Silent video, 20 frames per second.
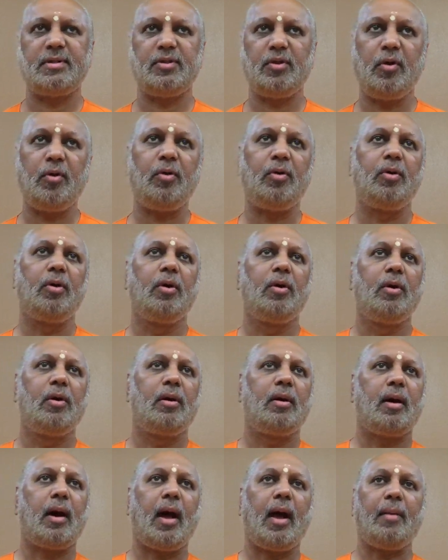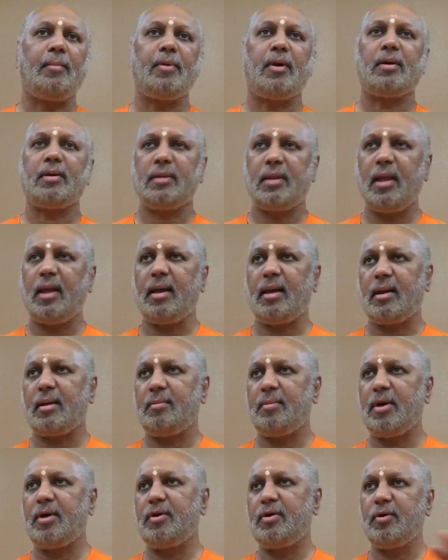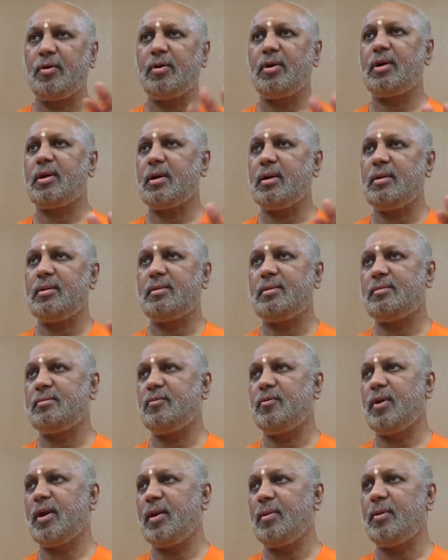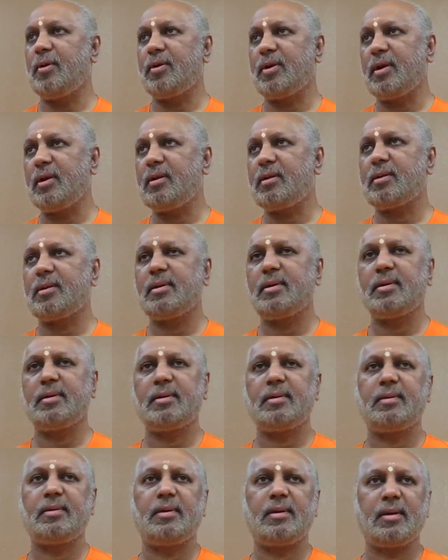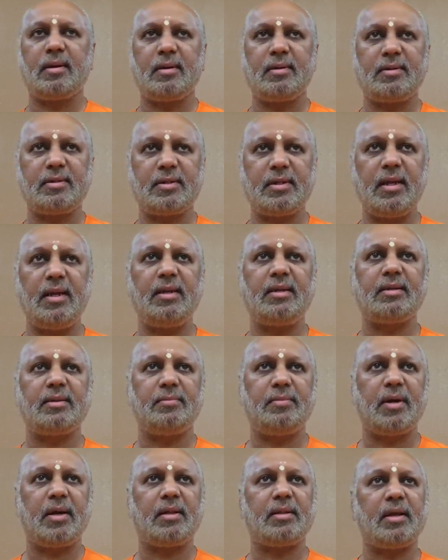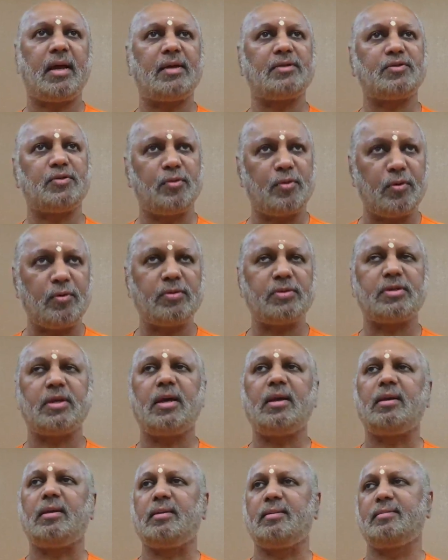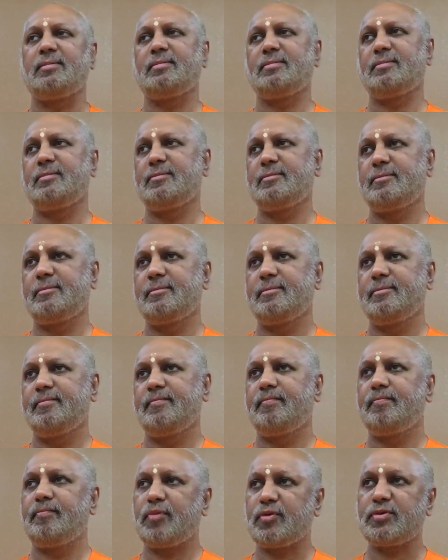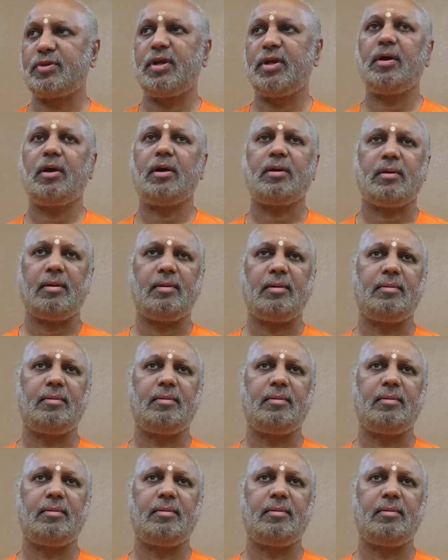Though I am not there, but don't worry about it. Treat Bharata as your own son. Proceed on.